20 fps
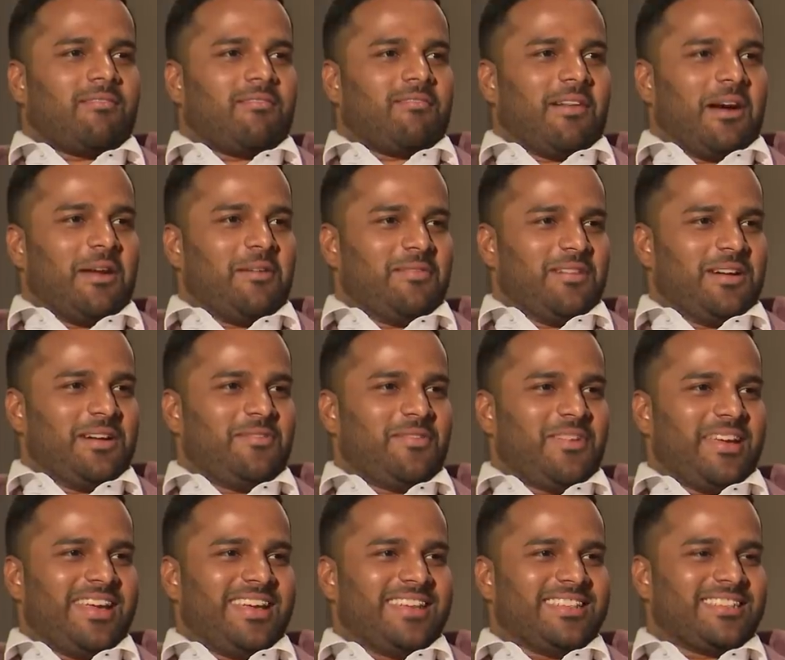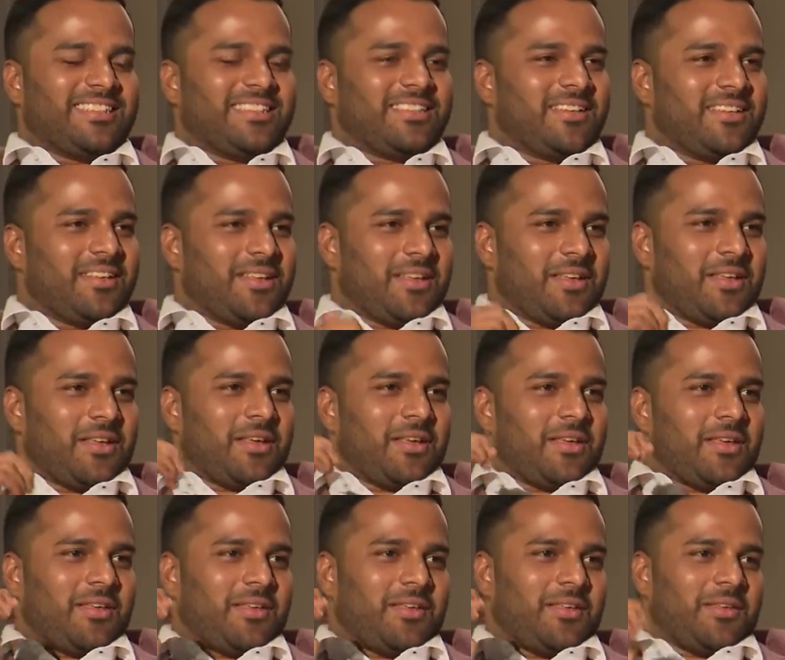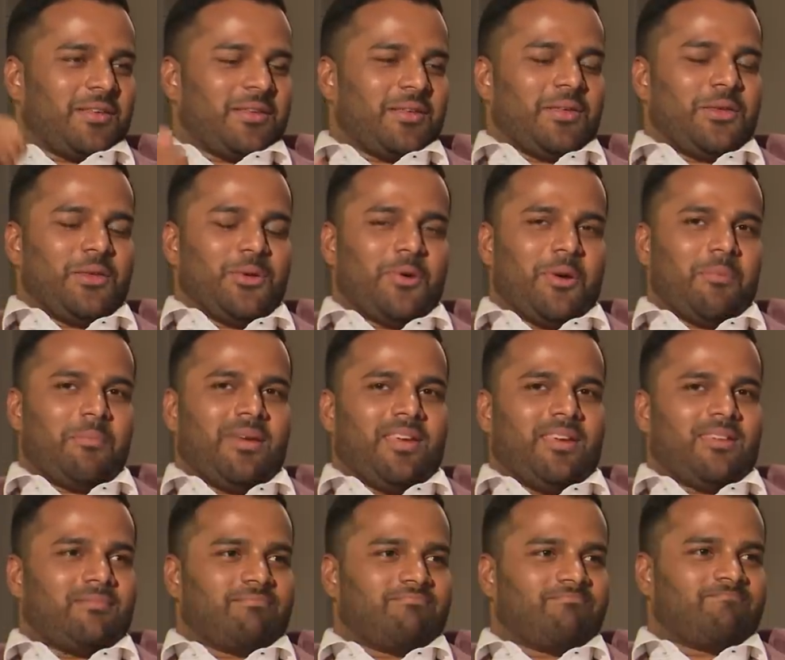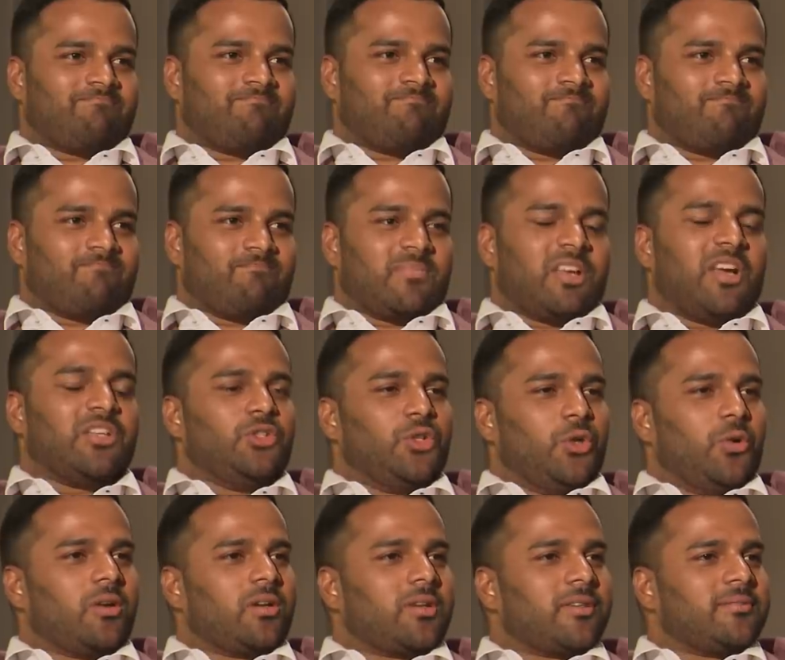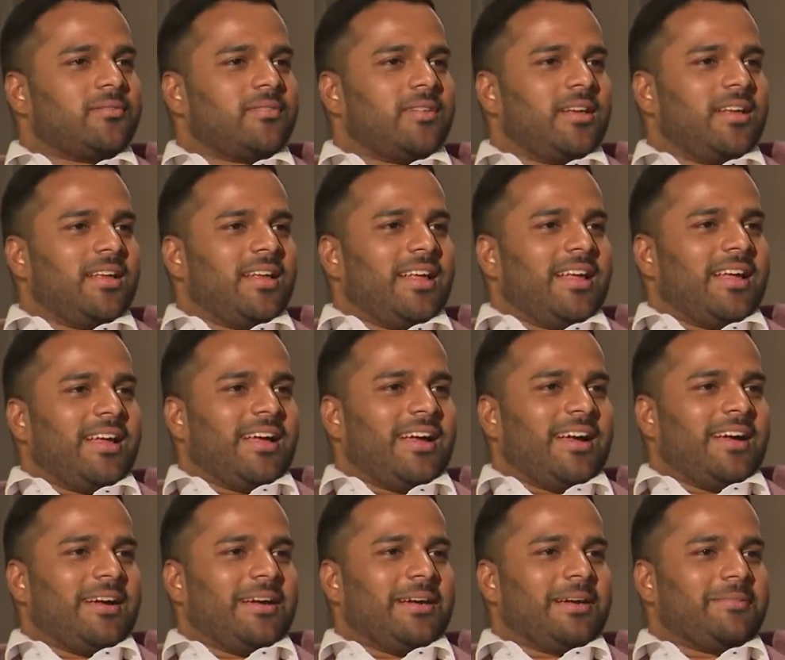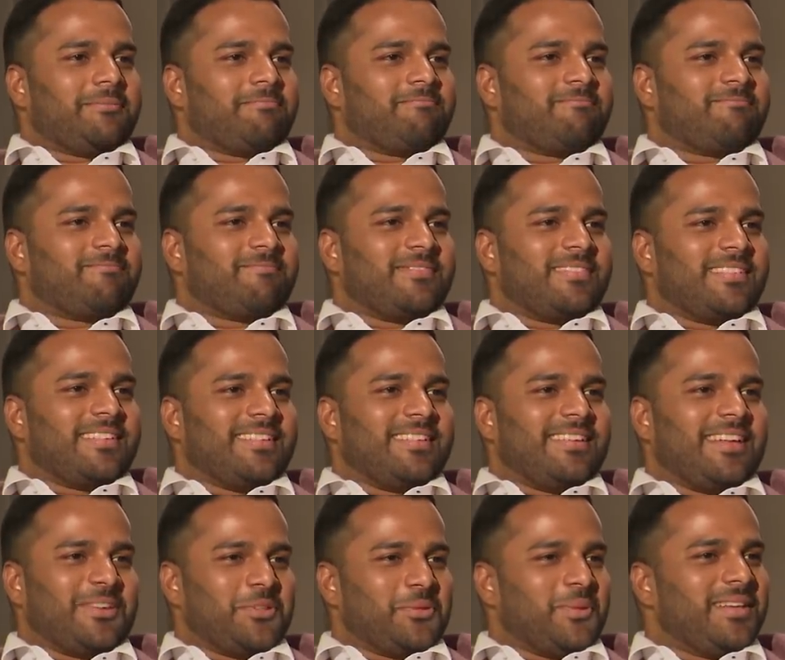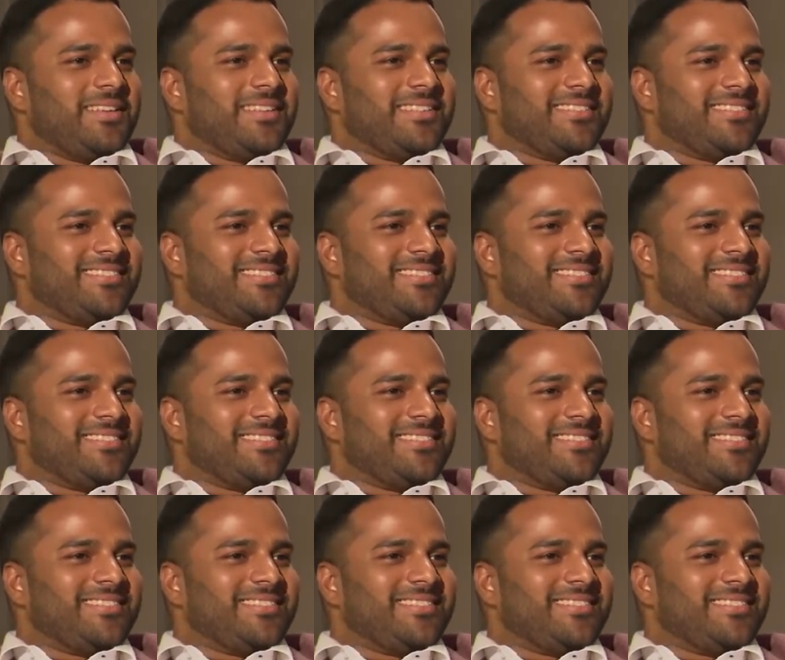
One word for each. U N P, a joke. Uh, next one?